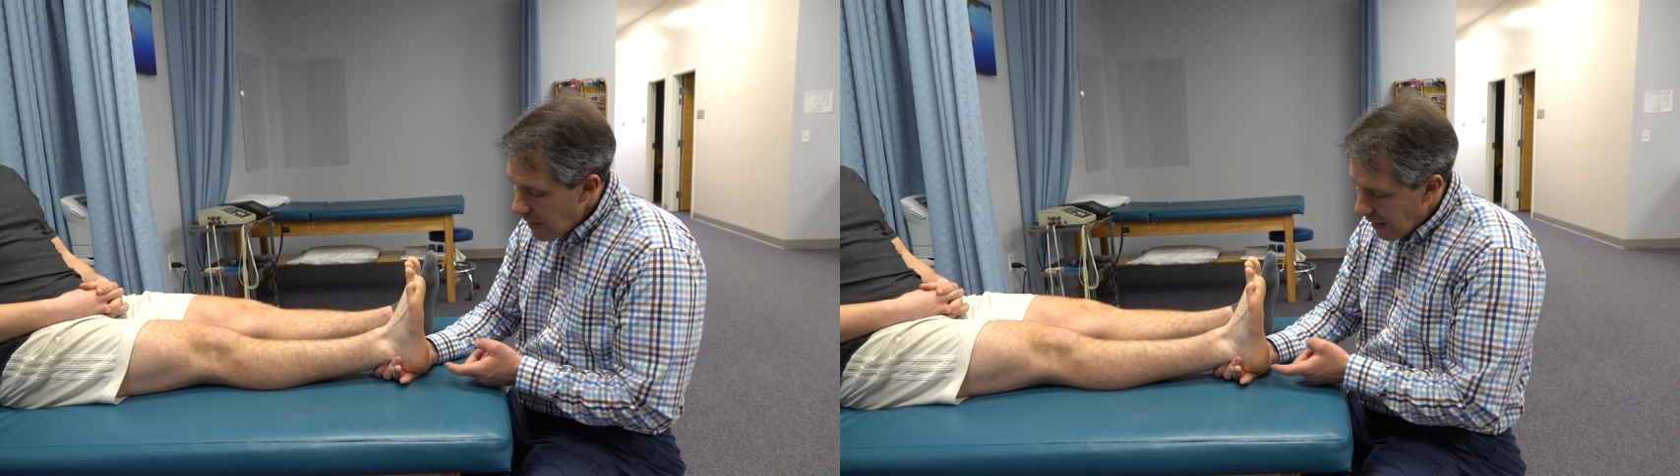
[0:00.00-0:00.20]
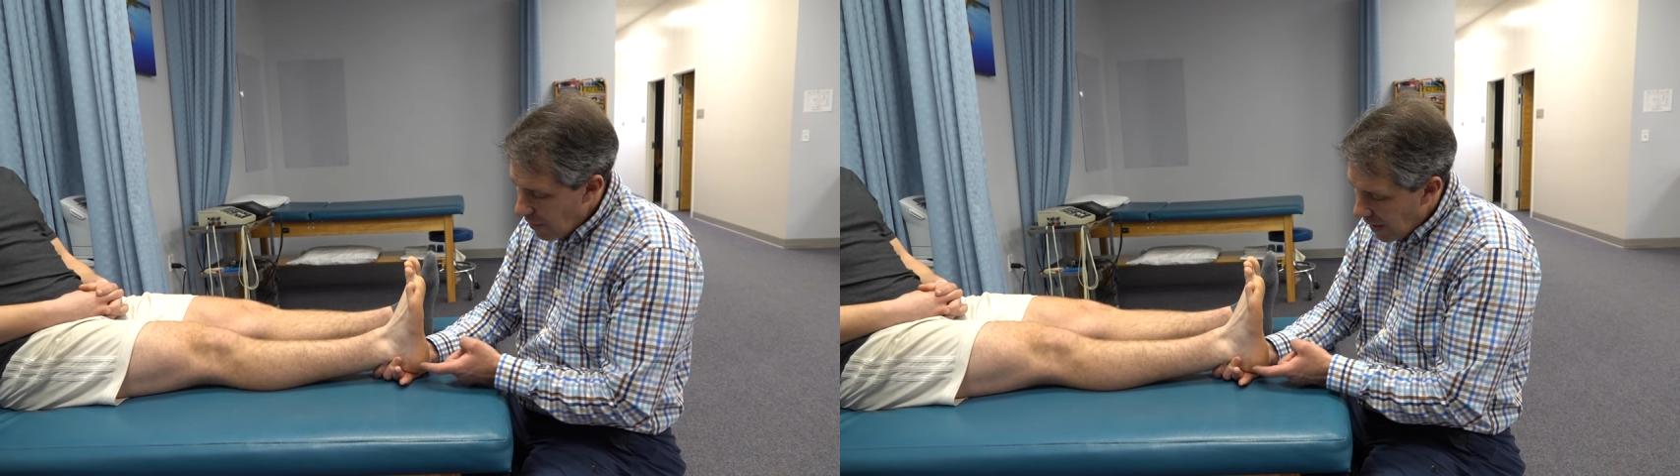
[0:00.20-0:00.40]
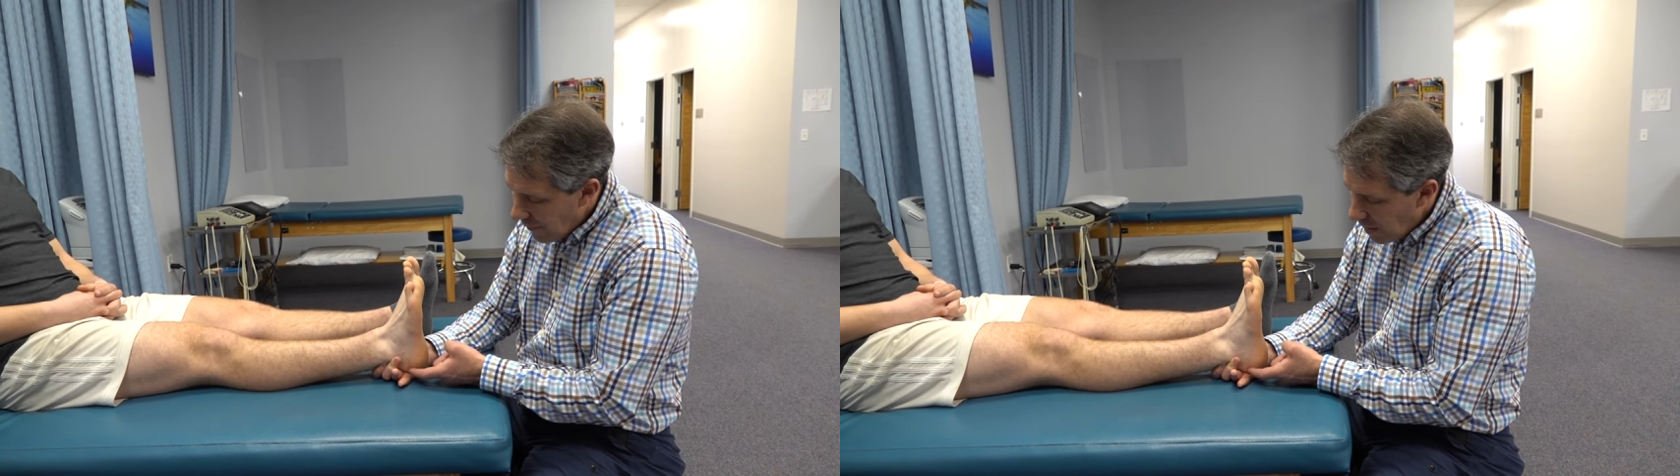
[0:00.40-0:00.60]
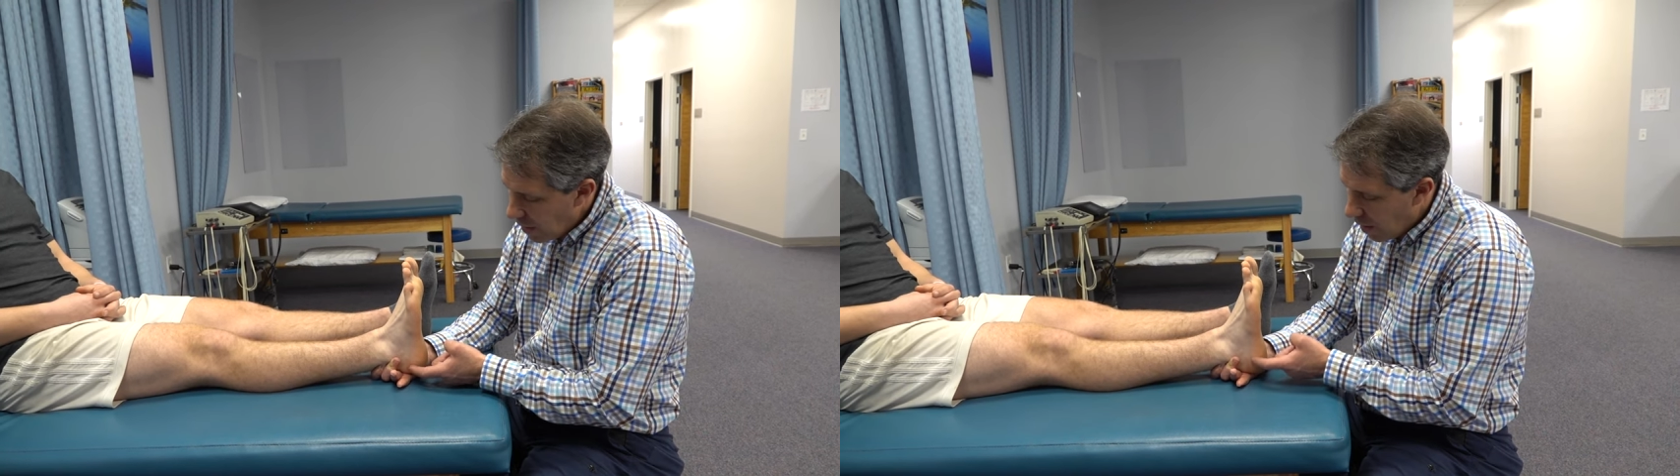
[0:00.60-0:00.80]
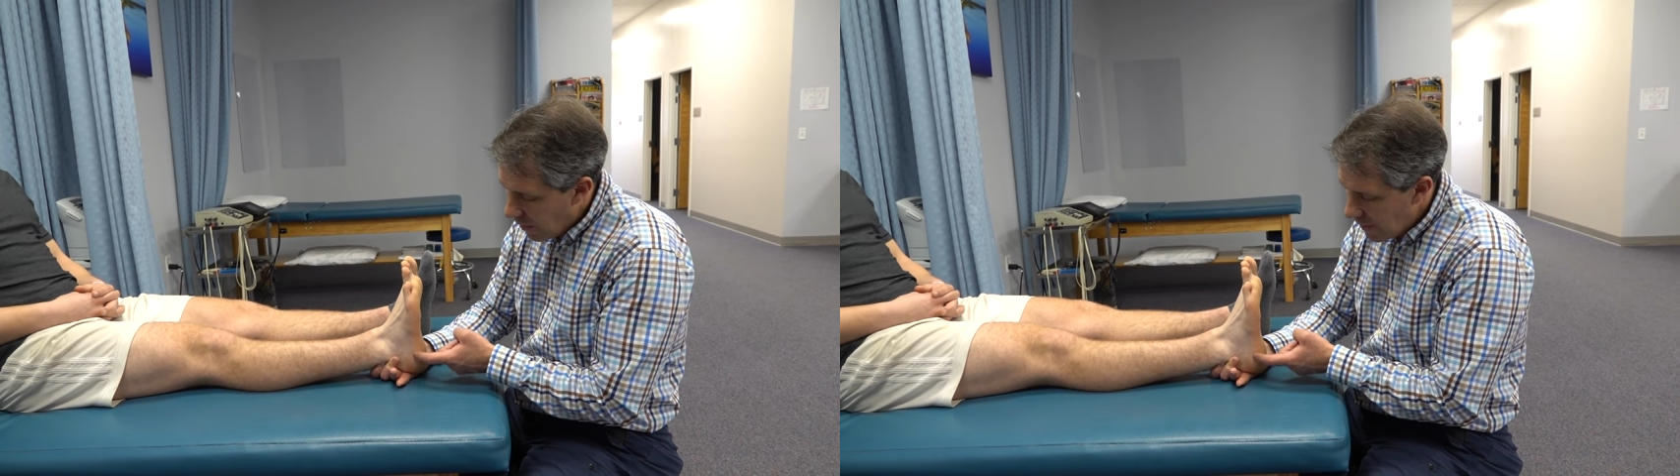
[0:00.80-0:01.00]
and they're having a
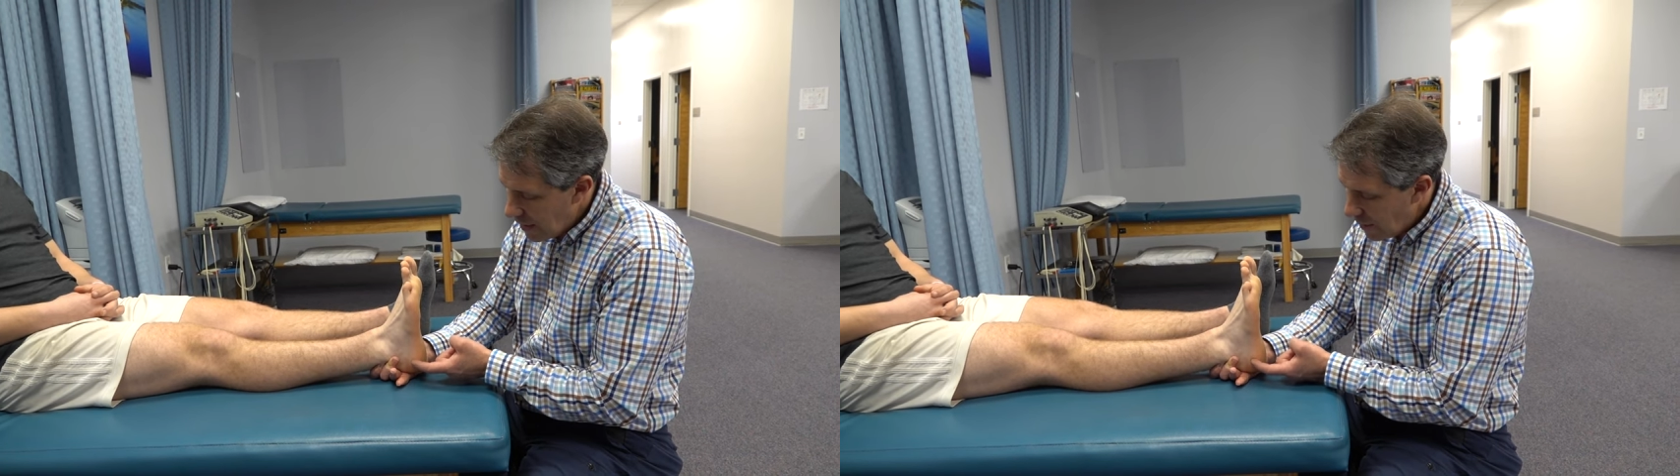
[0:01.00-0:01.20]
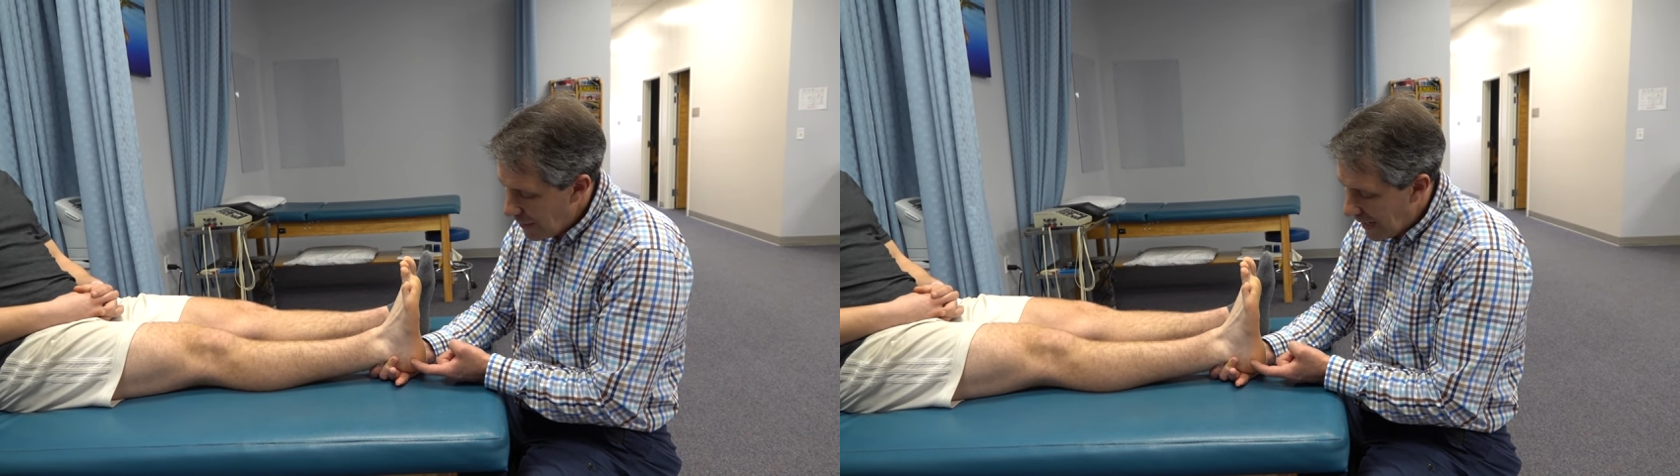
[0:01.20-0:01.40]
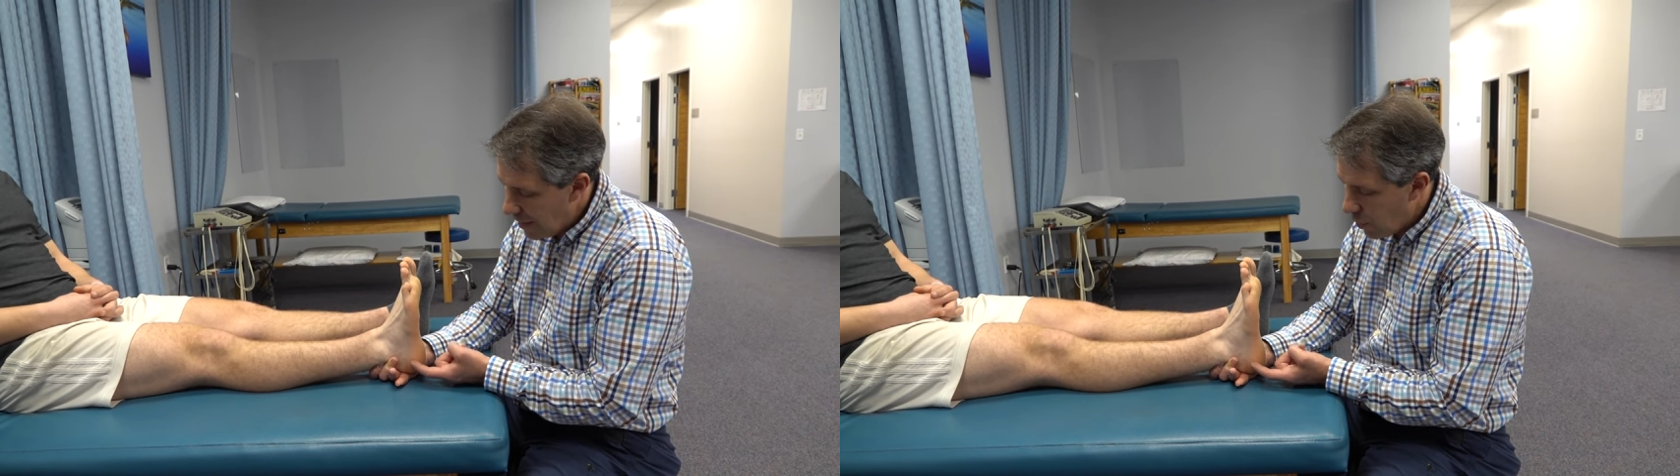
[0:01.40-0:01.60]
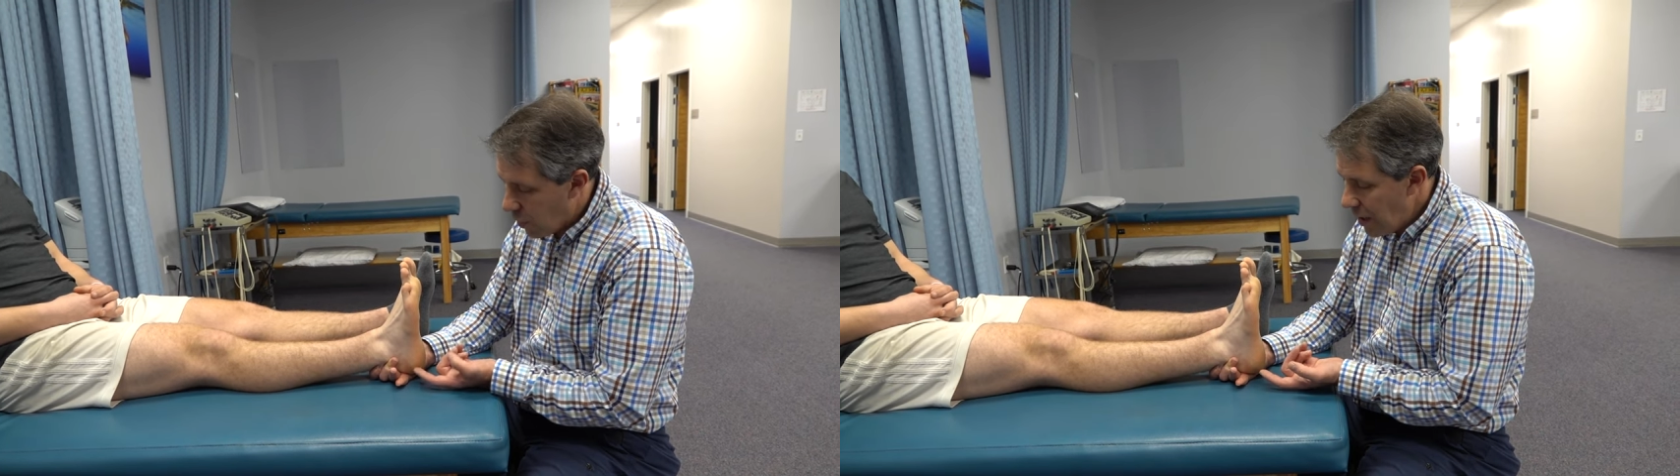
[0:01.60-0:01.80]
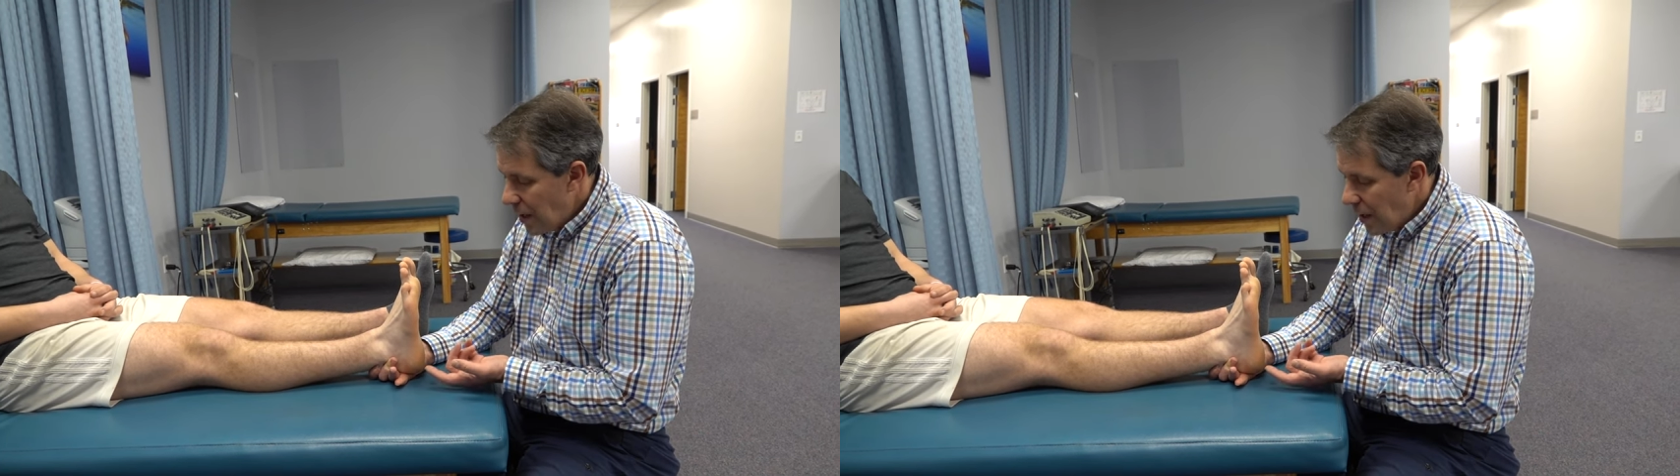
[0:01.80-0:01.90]
lot of heel pain, or